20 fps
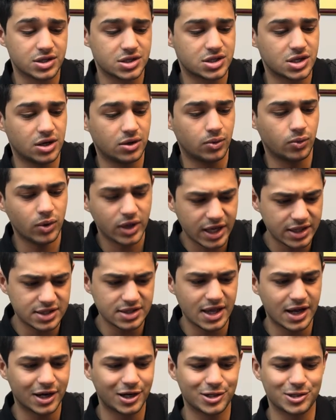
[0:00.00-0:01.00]
So we'll get to
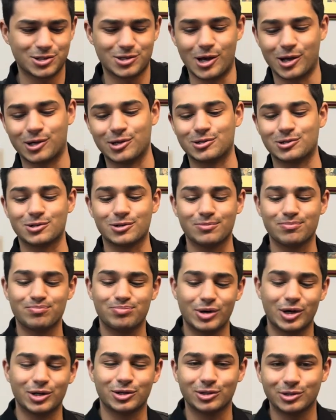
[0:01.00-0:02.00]
that in a second,
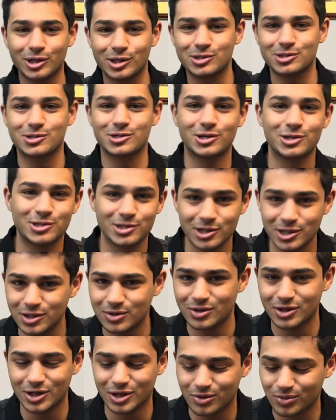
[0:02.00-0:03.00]
but let's continue
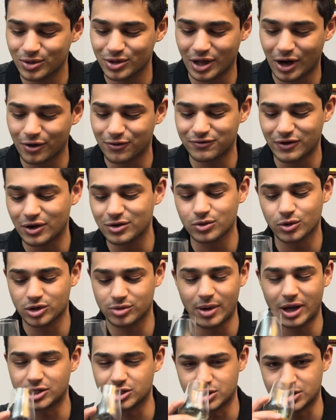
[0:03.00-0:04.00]
here with our Found North
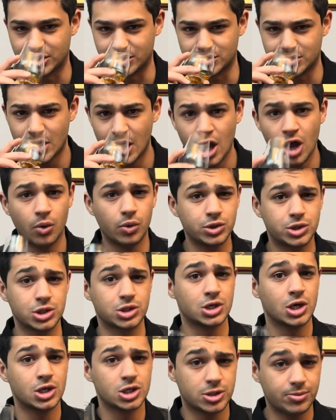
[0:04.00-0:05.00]
Batch 6, which
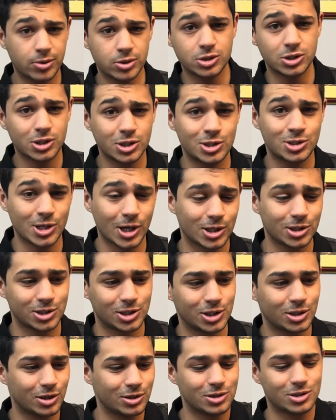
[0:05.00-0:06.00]
is supposedly second
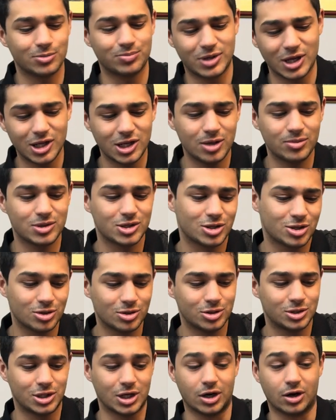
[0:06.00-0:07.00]
tier, and this Obtainium is
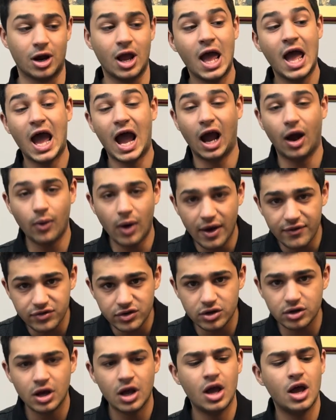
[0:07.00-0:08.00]
third tier.
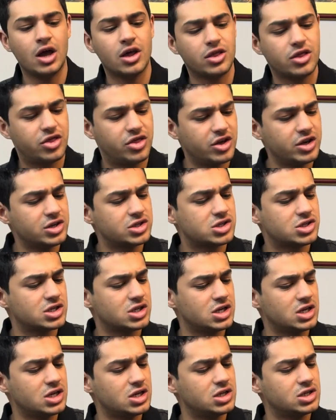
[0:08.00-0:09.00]
However, this
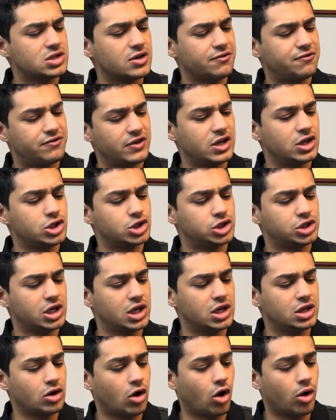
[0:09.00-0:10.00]
is finished
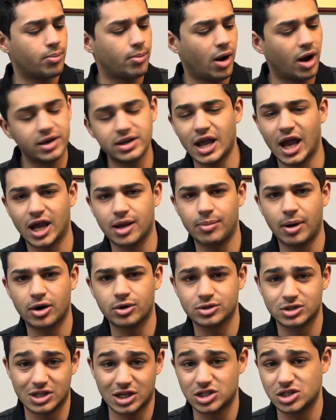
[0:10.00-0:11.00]
in Armagnac
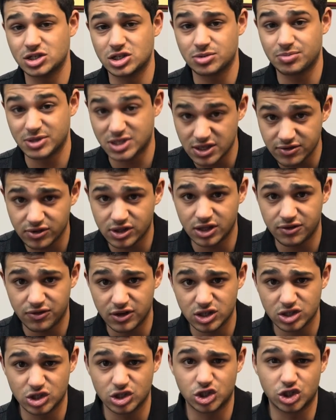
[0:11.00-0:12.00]
barrels. It's actually specifically
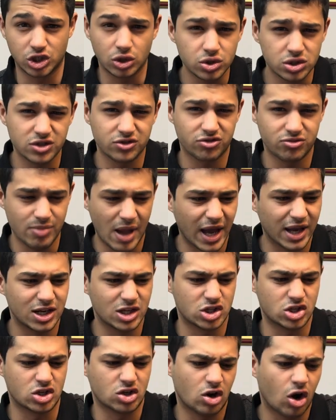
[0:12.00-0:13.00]
finished in Joseph
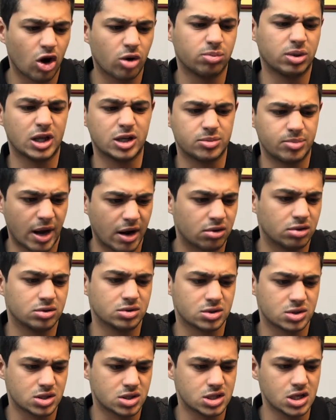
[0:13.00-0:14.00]
Magnus Cigar Blend
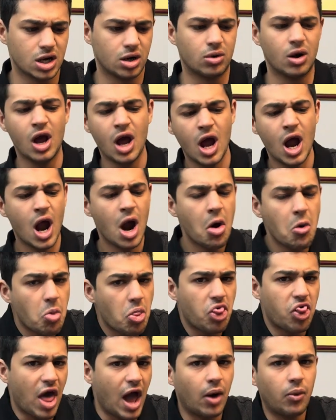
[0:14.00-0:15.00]
barrels. So
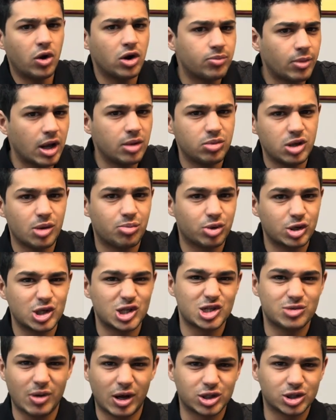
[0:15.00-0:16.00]
that one might be a pretty
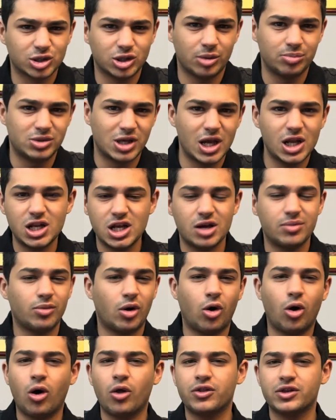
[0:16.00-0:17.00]
special Obtainium.
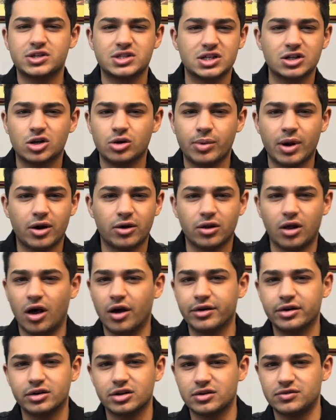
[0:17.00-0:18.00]
All the single barrel
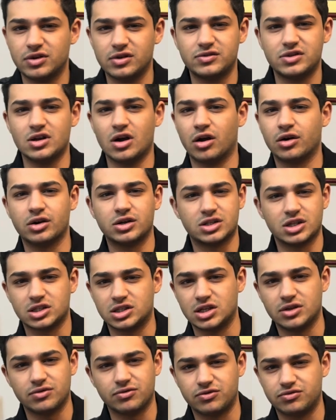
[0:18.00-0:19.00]
150,
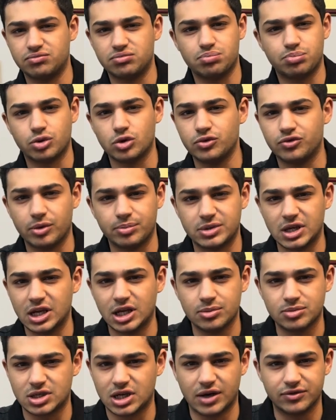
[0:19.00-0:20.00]
160 proof
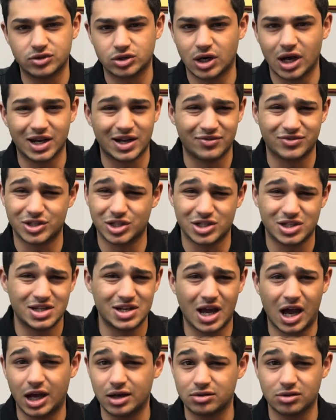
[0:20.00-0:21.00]
Obtainiums that I've tried have just
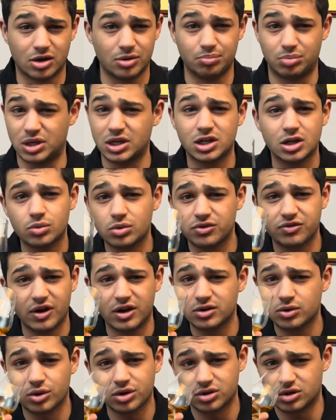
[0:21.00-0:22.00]
not competed with
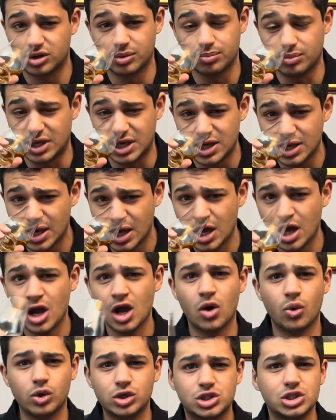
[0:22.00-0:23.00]
Found North to me,
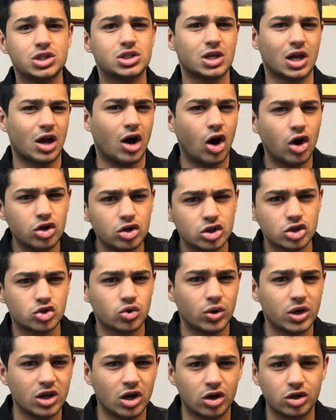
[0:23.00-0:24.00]
which is like
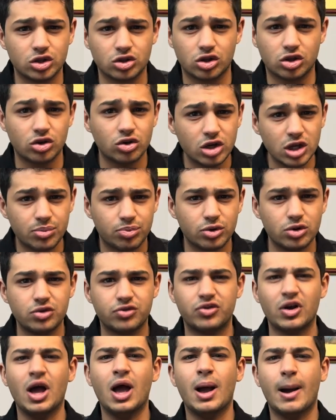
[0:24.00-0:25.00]
120, 130
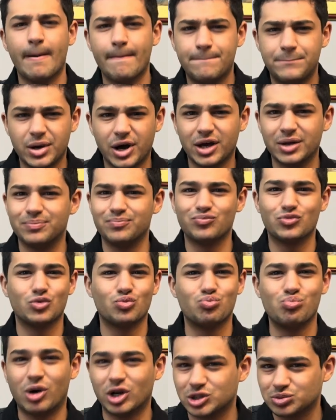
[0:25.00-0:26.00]
proof, but
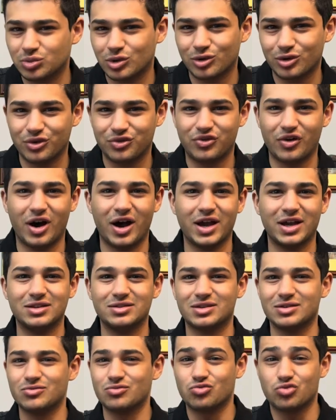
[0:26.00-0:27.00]
much more
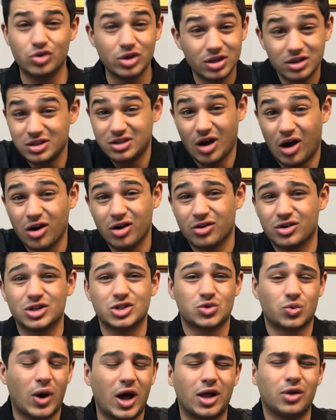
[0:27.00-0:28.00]
refined, really younger
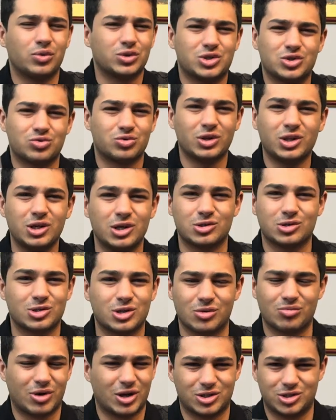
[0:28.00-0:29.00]
as well, which is really
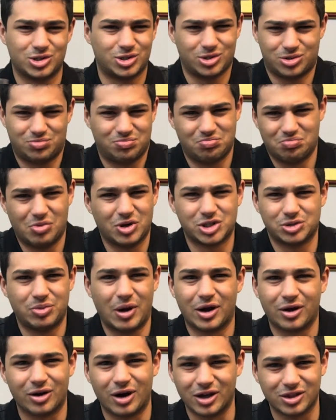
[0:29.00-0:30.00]
interesting, but it's just much
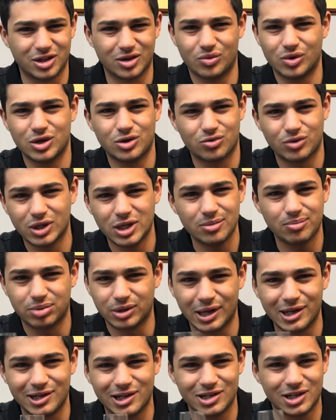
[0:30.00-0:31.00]
better. I think when you're really
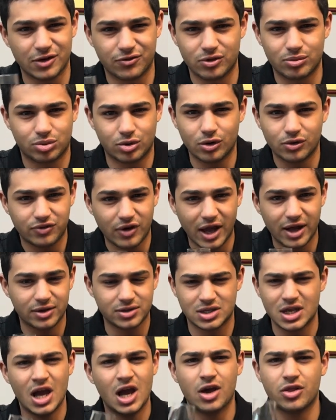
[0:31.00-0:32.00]
blending different
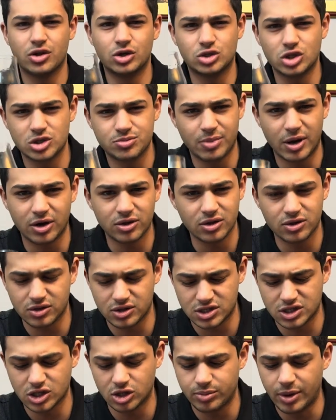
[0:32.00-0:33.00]
profiles, they're just better than the
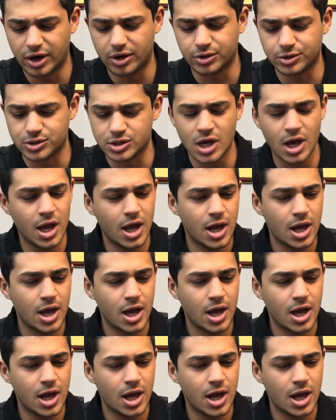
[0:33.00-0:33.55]
single barrels.